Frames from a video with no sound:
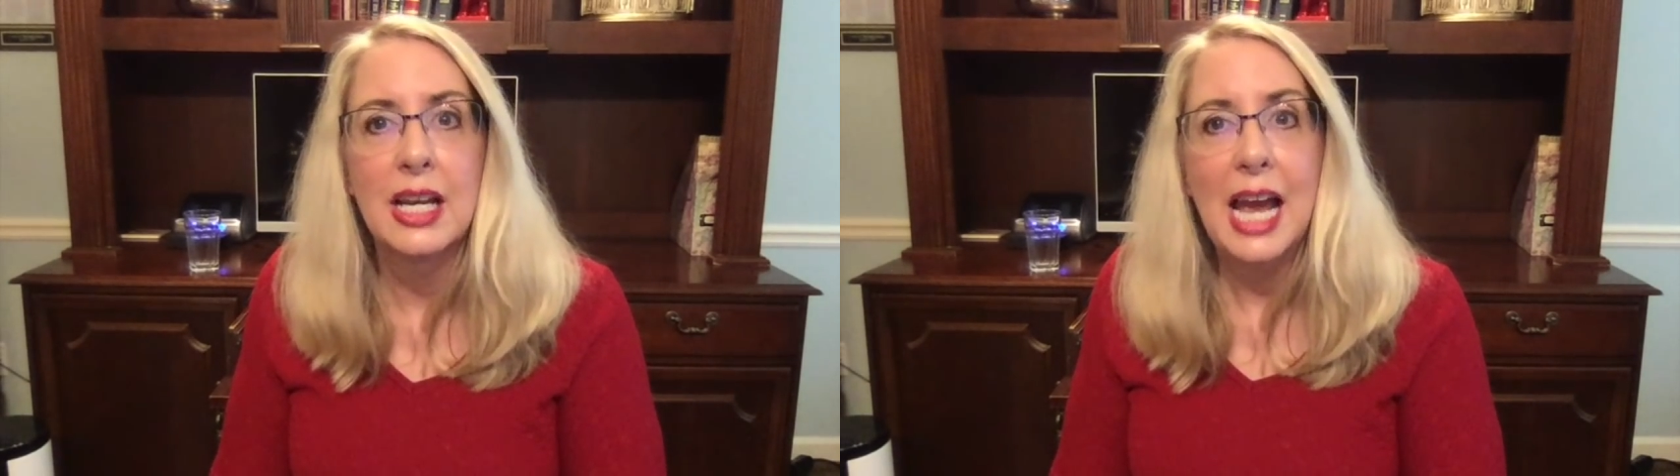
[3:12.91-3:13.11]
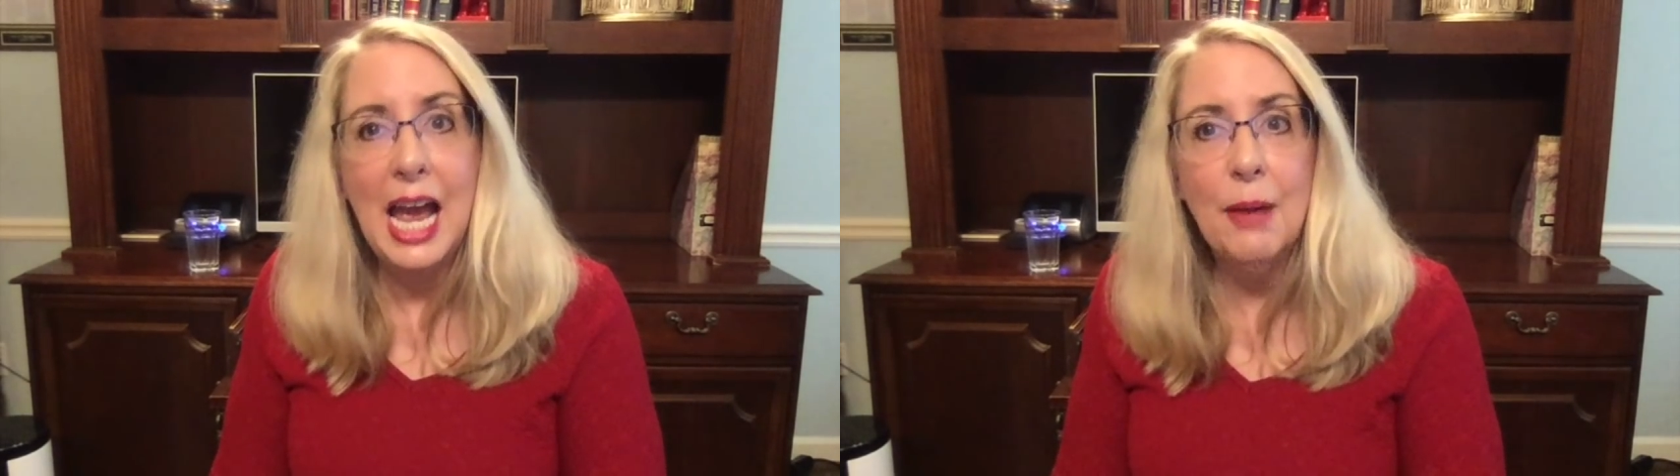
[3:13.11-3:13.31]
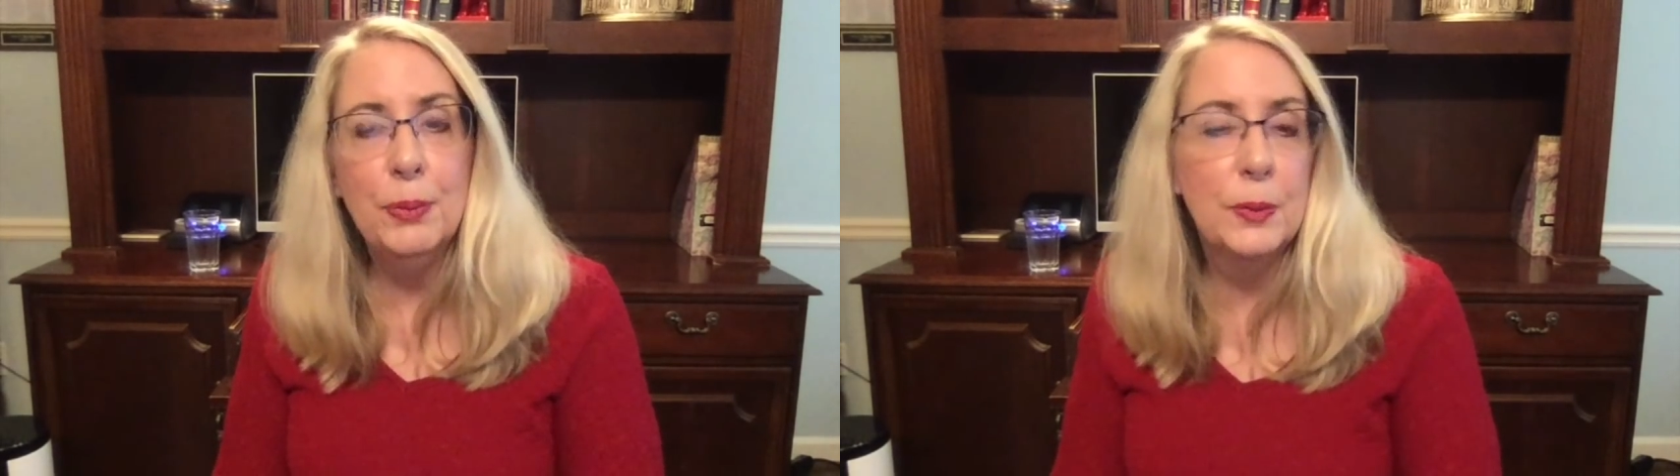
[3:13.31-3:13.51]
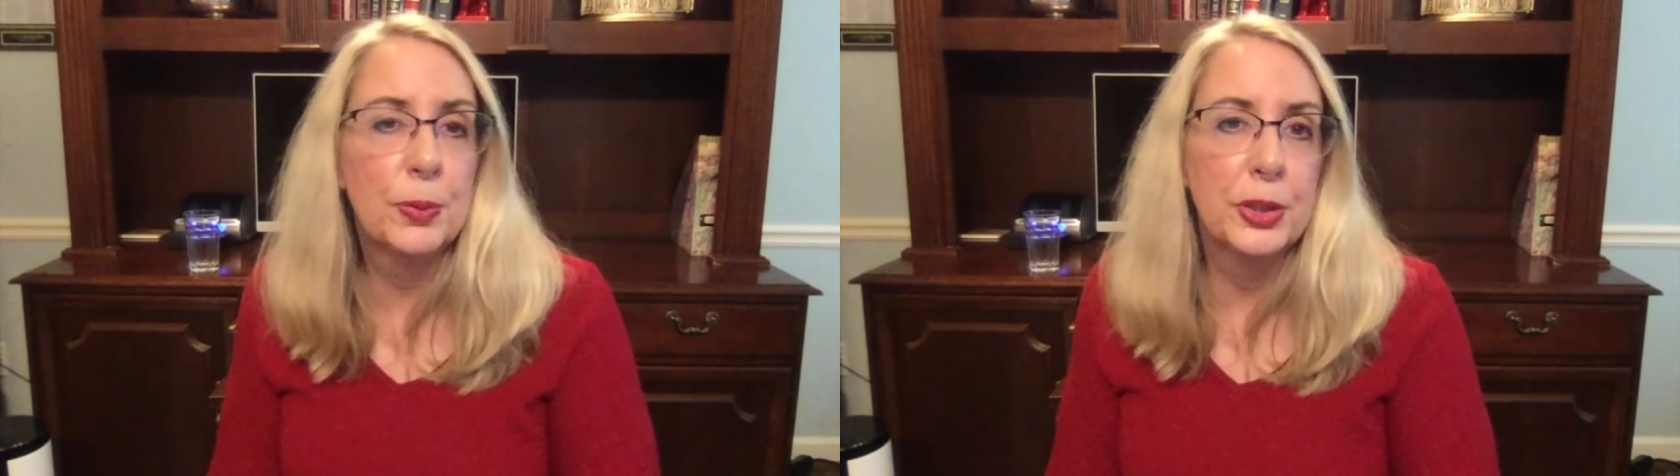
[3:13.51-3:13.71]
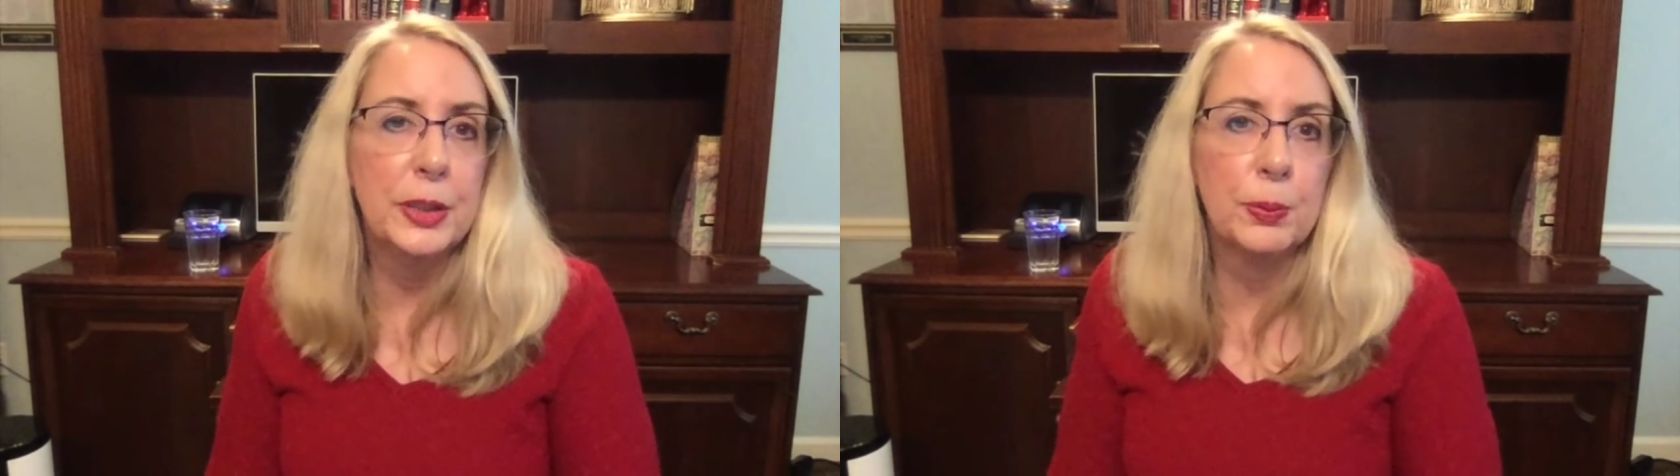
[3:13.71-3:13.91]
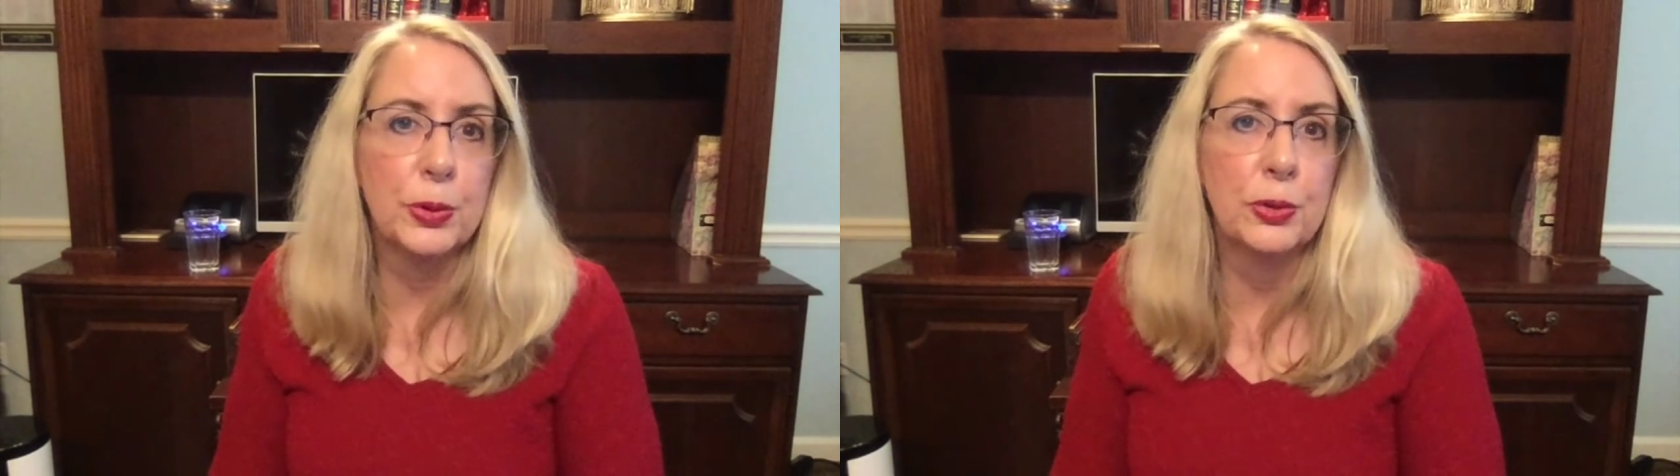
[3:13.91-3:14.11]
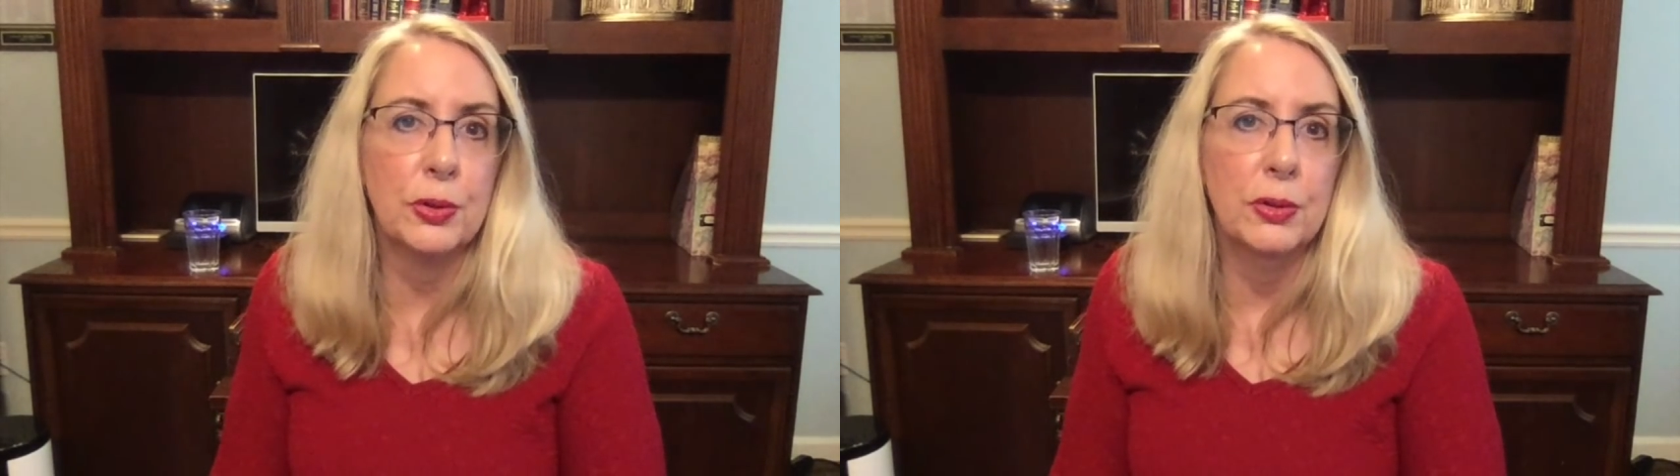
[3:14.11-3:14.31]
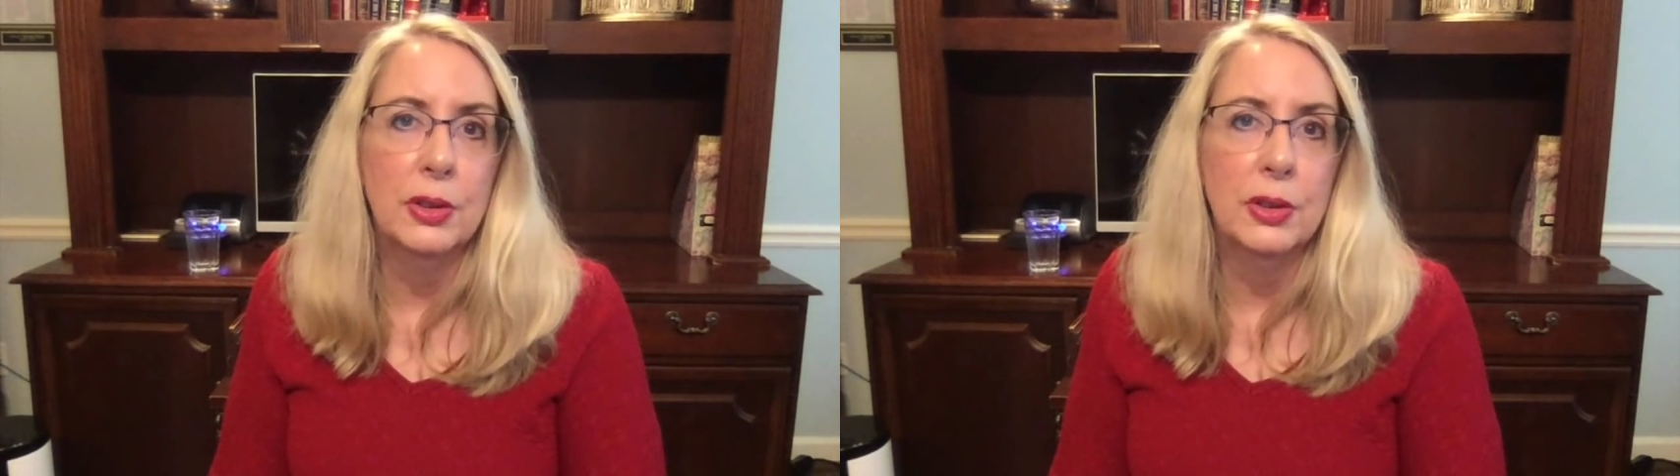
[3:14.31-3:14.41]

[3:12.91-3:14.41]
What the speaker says: have been pretty brutal.